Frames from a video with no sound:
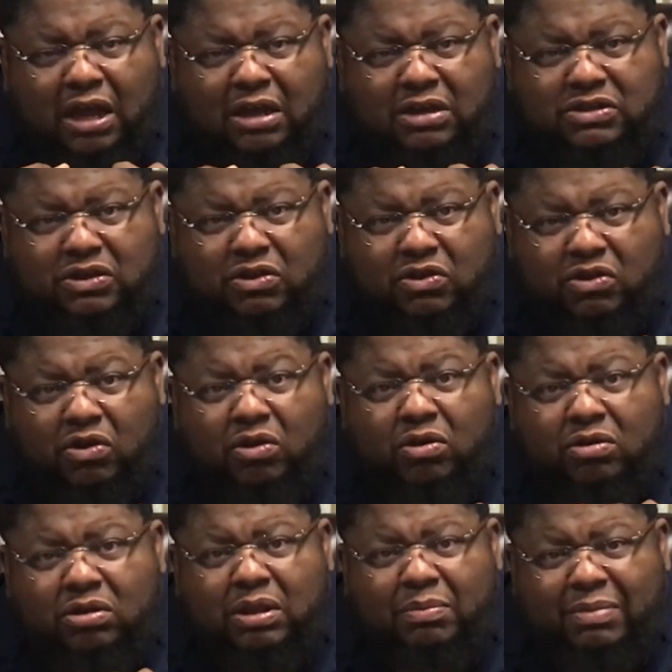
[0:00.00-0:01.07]

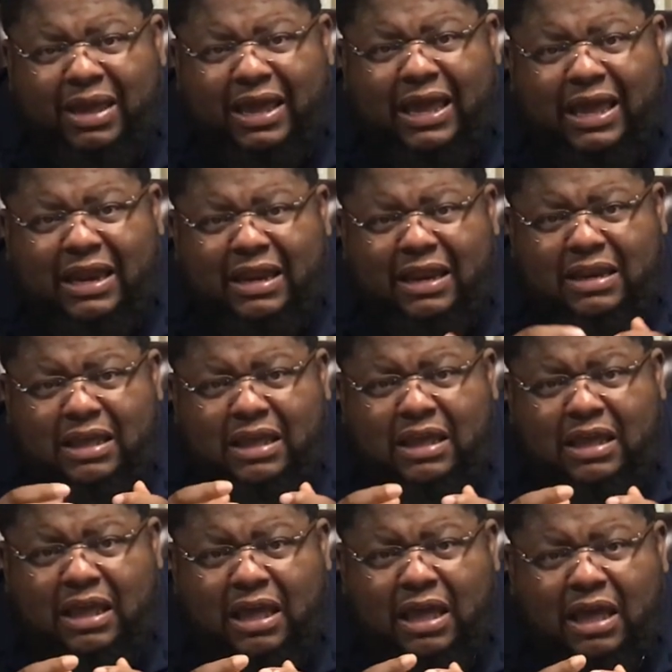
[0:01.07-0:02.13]
secured the man and
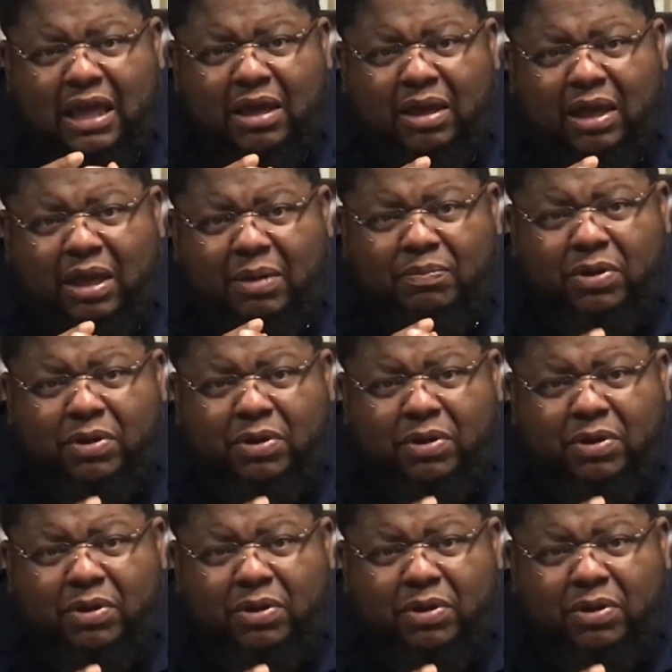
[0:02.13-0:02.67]
he